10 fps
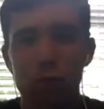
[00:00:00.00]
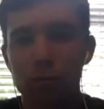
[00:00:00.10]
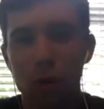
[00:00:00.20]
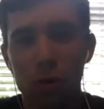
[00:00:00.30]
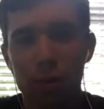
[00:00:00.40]

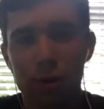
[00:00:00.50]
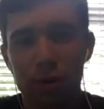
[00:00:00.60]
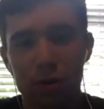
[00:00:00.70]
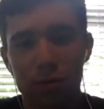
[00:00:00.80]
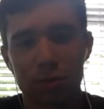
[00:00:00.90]
moment or a
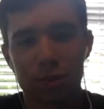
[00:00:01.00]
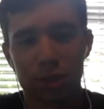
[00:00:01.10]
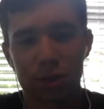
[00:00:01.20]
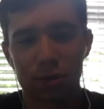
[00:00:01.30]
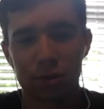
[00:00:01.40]

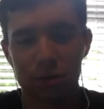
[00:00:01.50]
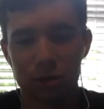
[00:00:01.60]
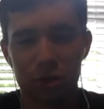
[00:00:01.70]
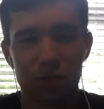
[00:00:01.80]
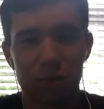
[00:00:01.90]
particular
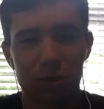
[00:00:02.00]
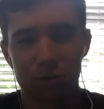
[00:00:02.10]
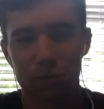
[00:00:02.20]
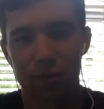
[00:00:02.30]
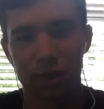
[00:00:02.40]
achievement that would be
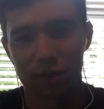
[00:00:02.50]
like the